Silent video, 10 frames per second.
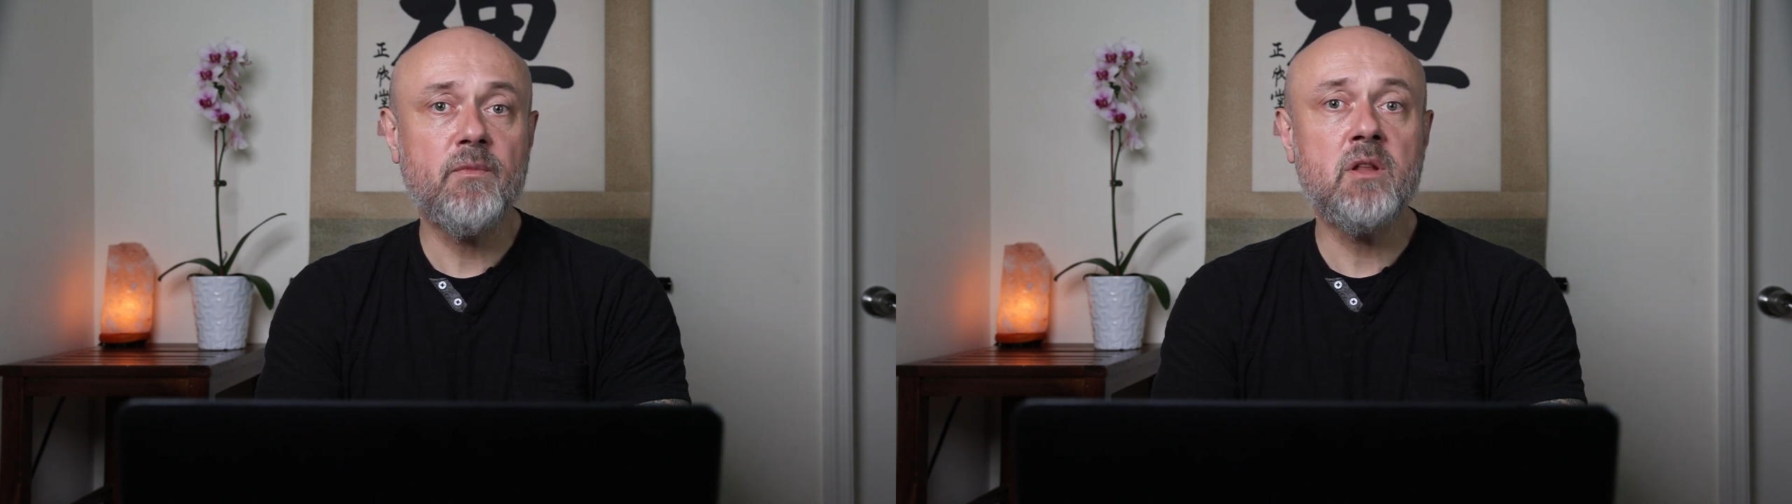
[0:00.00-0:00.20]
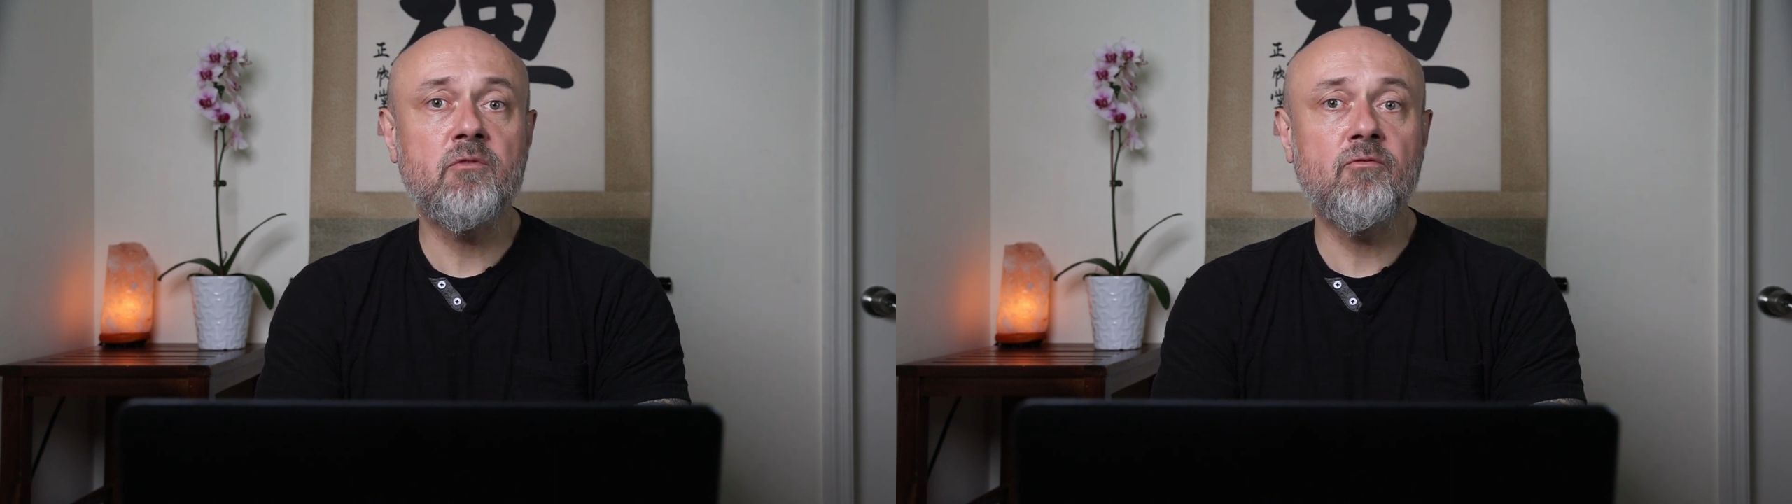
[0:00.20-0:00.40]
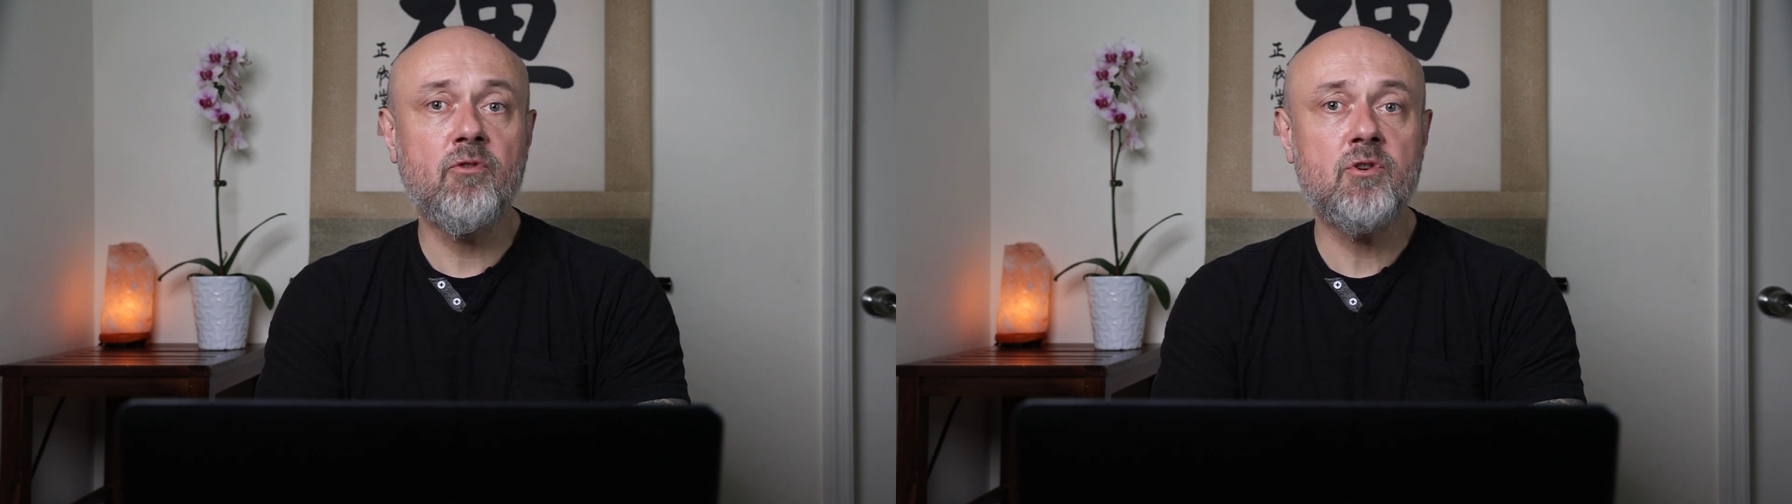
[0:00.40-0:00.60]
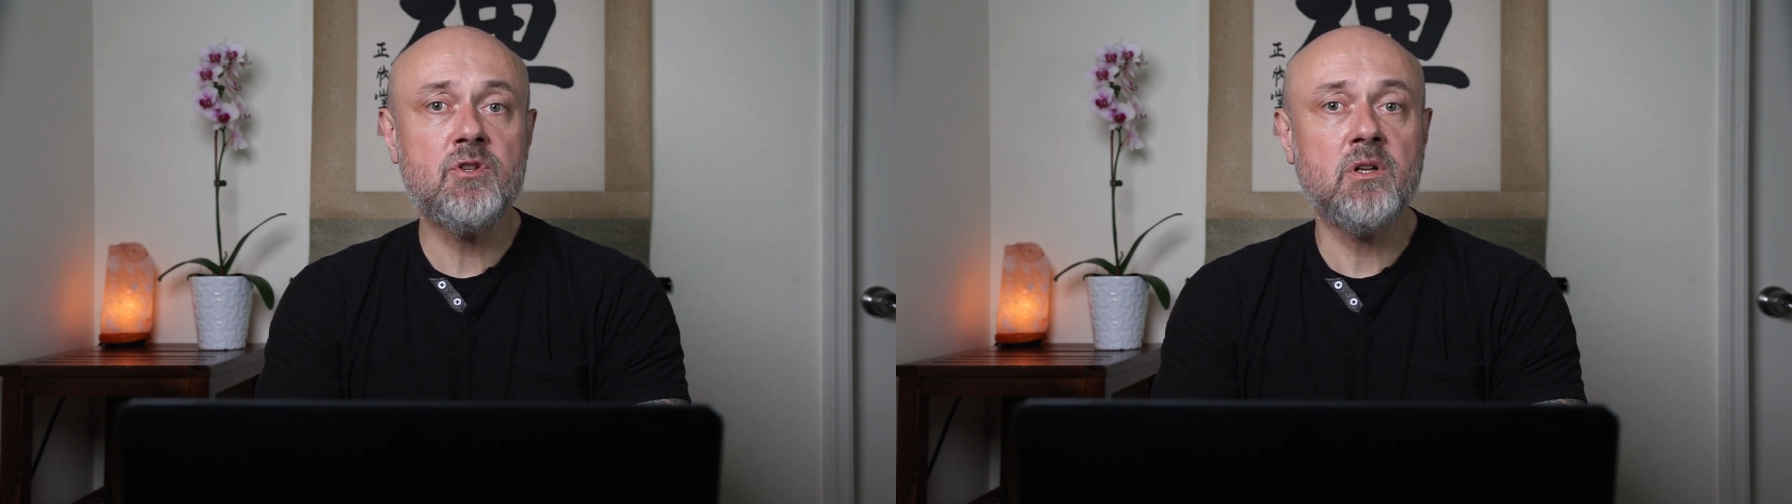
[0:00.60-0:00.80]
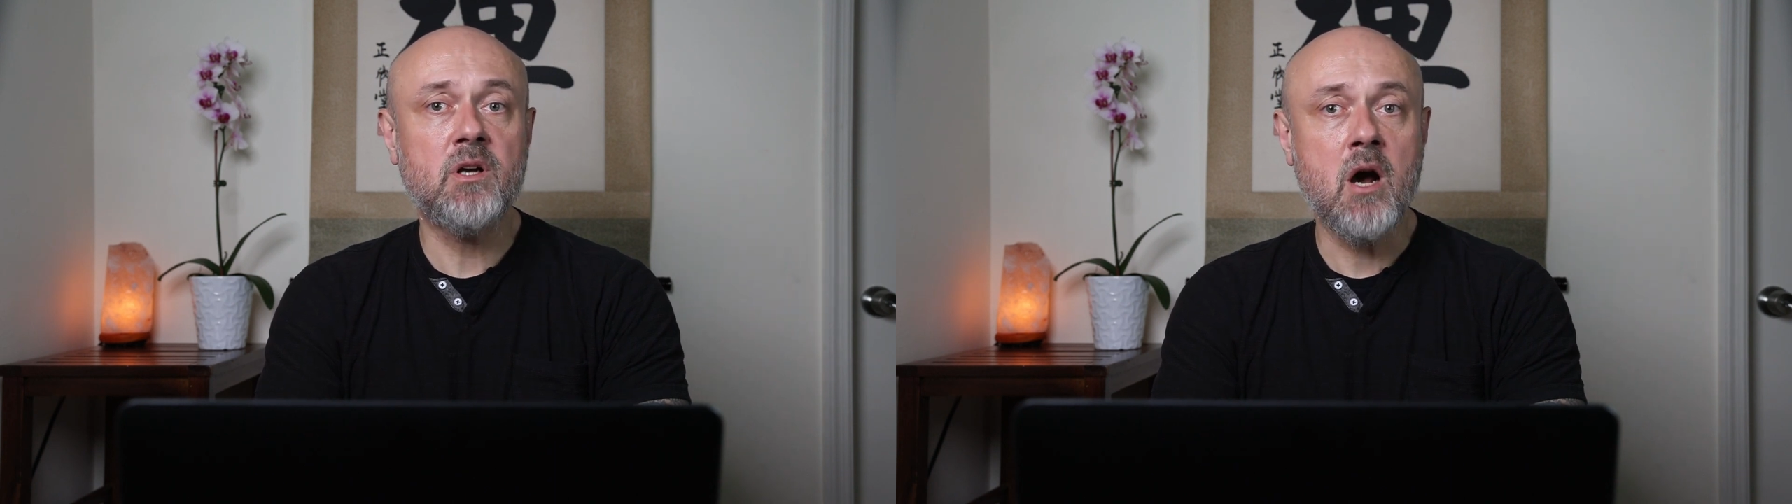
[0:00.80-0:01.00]

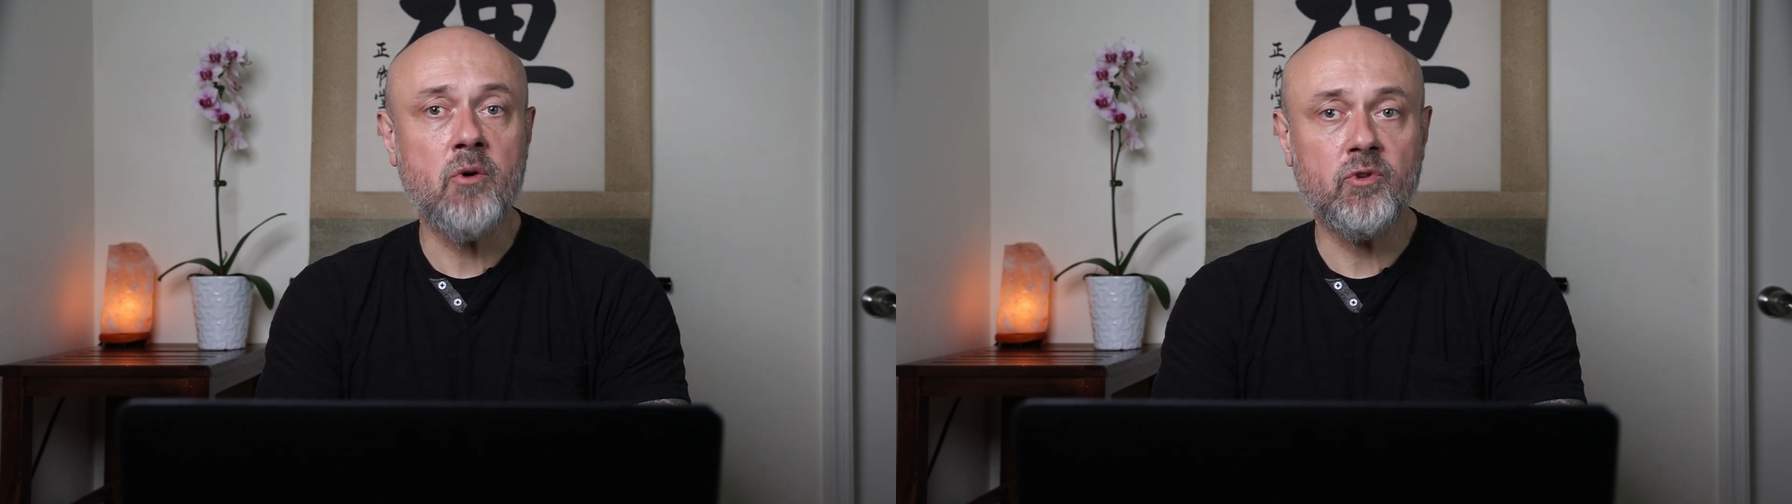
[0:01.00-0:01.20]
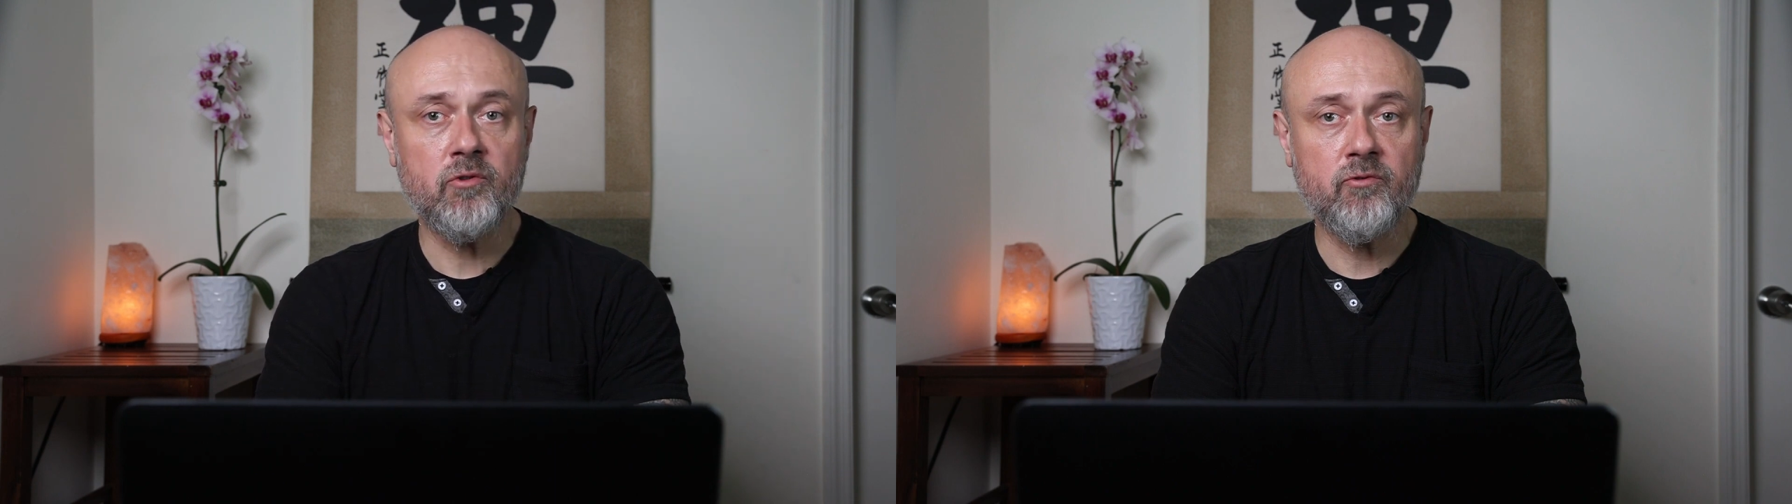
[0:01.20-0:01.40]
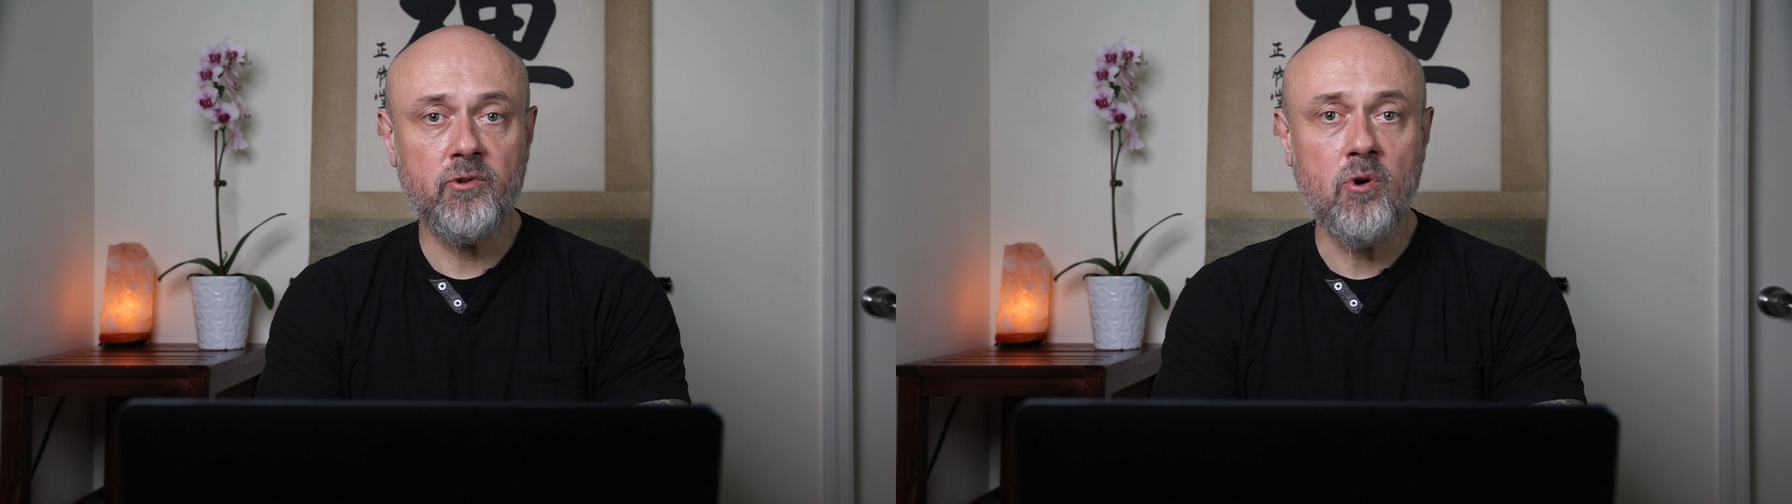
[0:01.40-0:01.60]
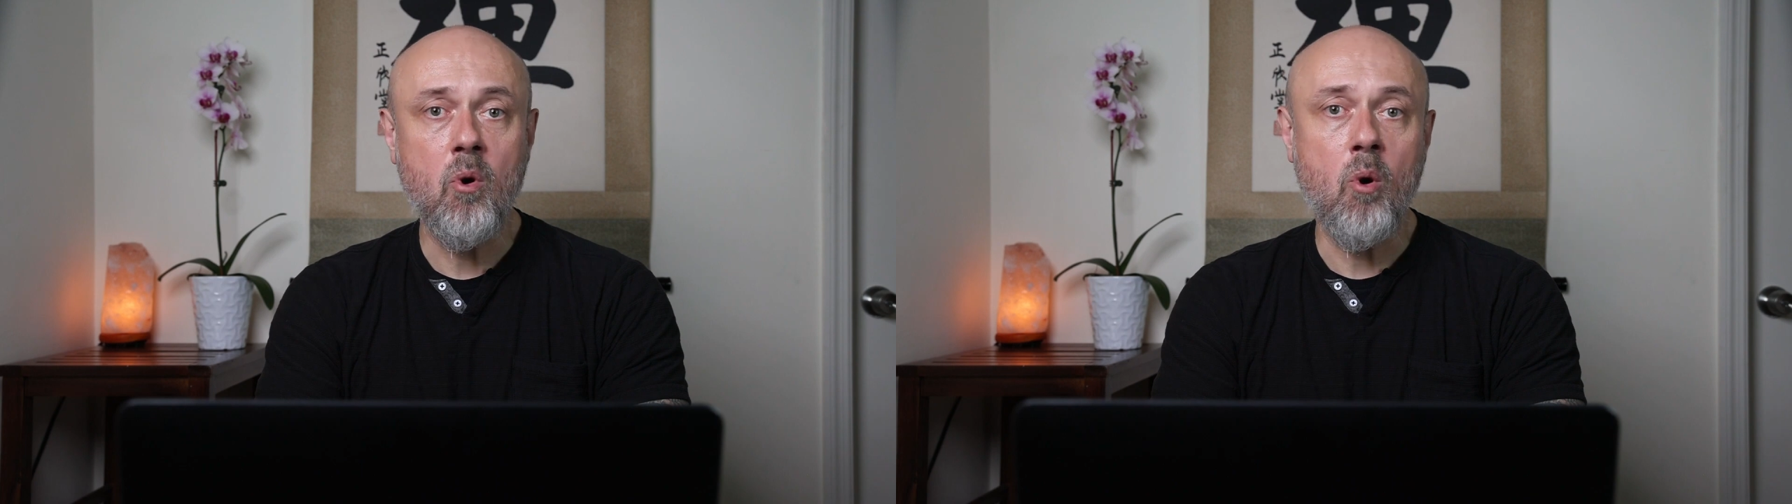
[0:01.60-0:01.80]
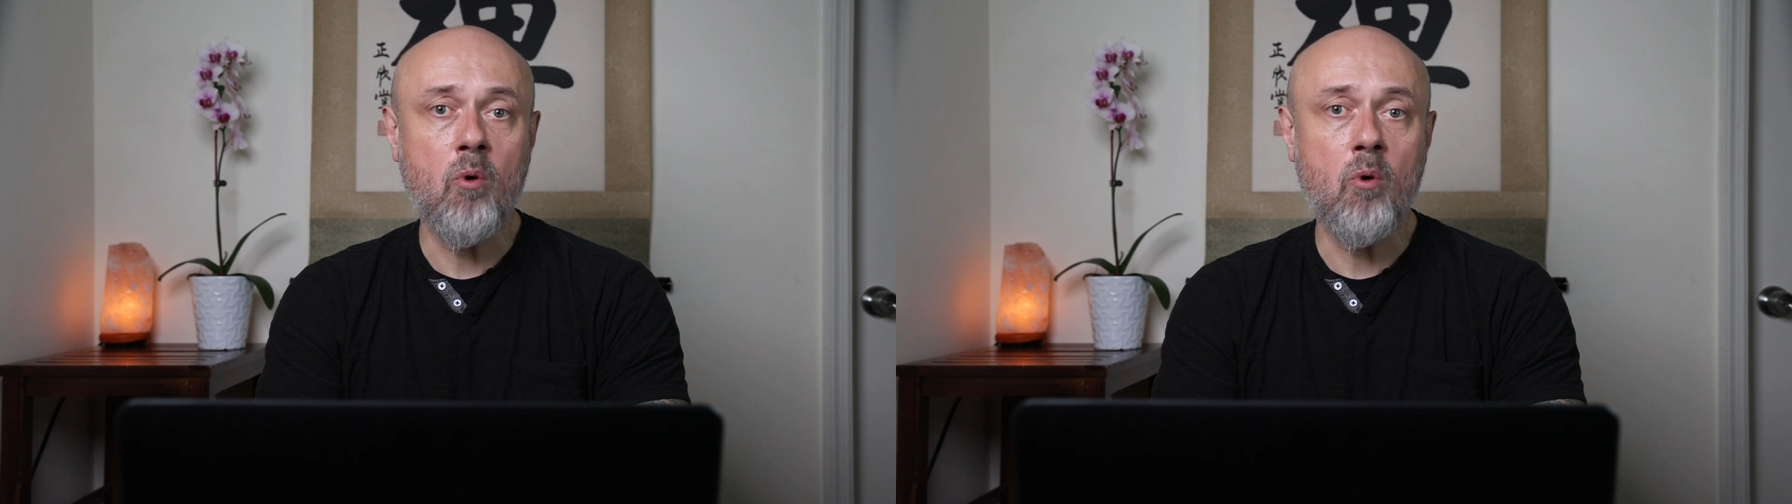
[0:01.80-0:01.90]
inversion counterflow